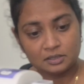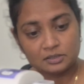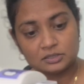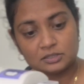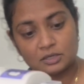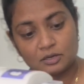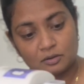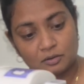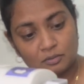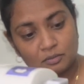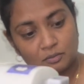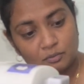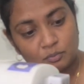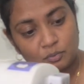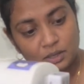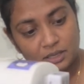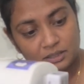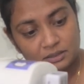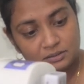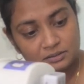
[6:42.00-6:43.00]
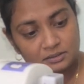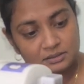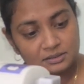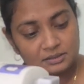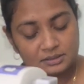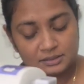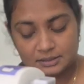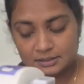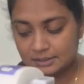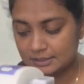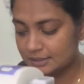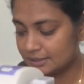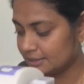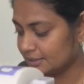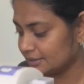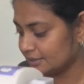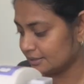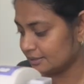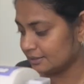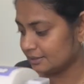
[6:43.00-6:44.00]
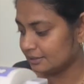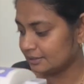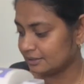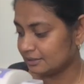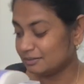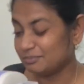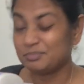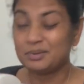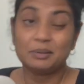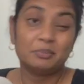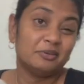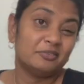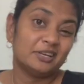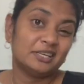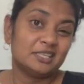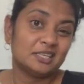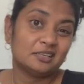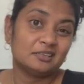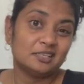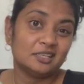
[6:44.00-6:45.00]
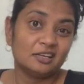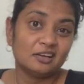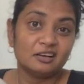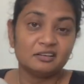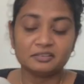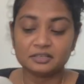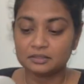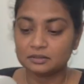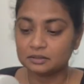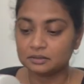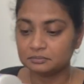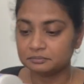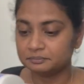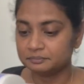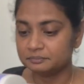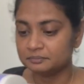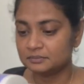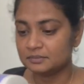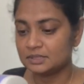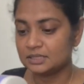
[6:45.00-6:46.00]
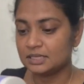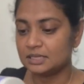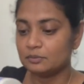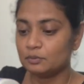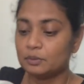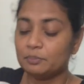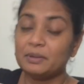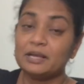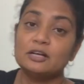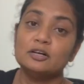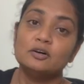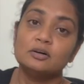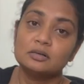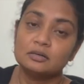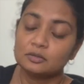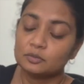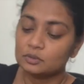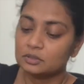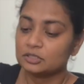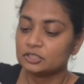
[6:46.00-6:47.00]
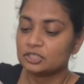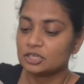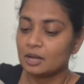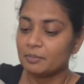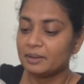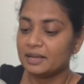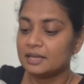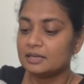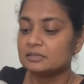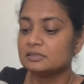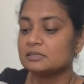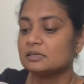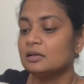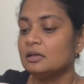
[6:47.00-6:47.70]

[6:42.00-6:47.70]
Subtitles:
So once, maybe if I take a day off, I'll go see what my local quilt shop has.